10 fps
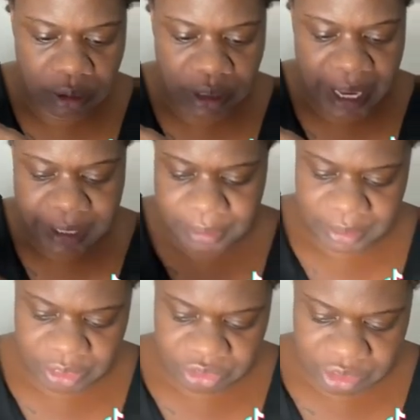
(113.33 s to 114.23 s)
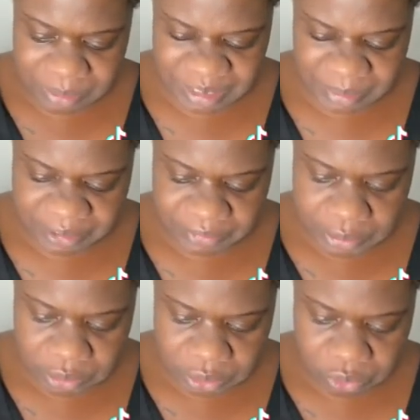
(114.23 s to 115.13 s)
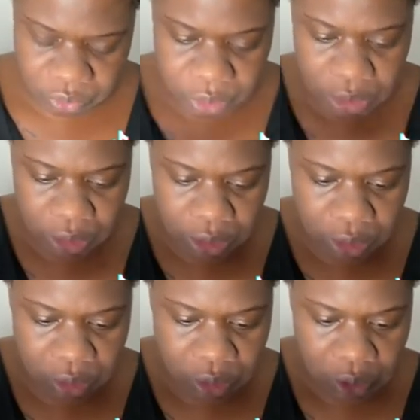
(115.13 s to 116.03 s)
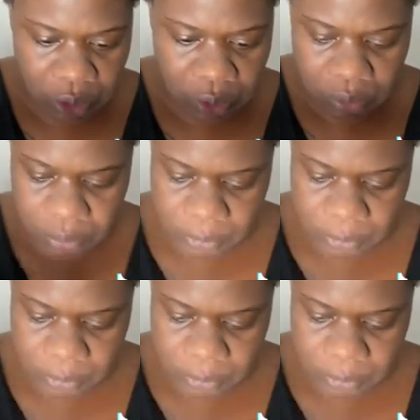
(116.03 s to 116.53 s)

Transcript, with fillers: like it just makes my face looks really good so